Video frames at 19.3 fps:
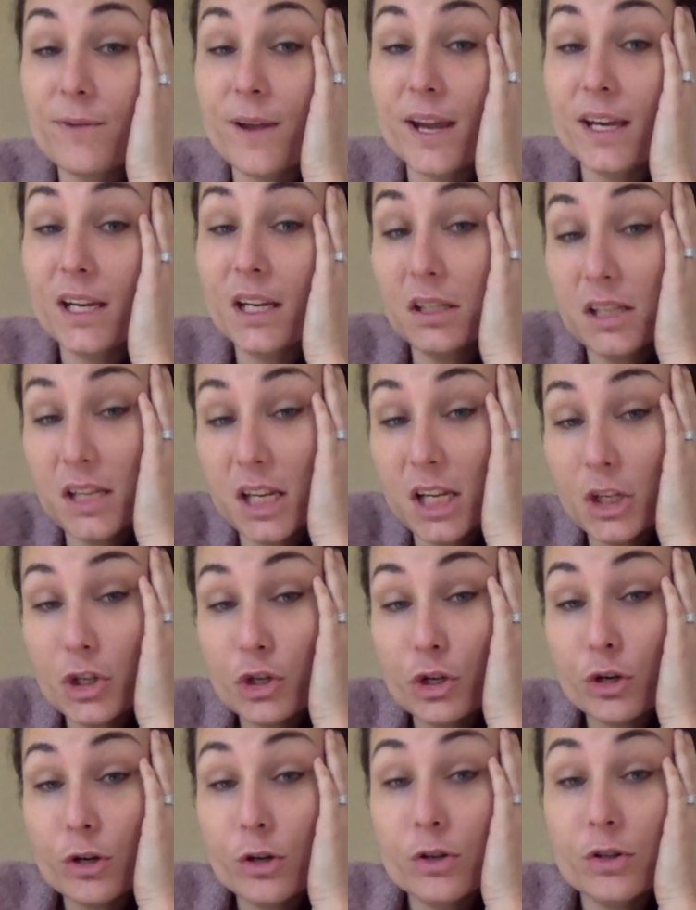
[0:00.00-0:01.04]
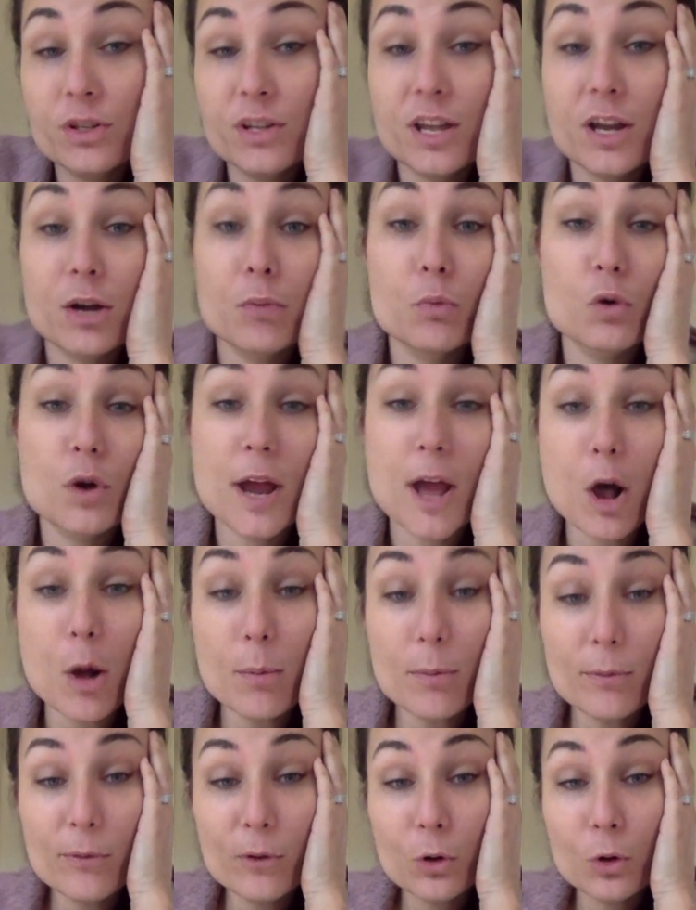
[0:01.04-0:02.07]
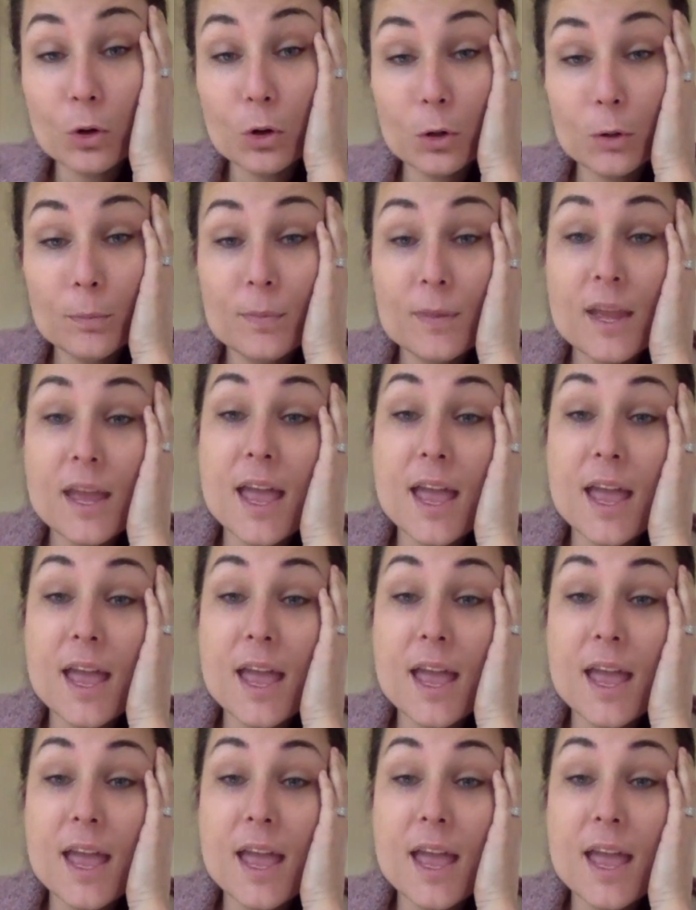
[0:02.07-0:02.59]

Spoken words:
finding teachers that are more helpful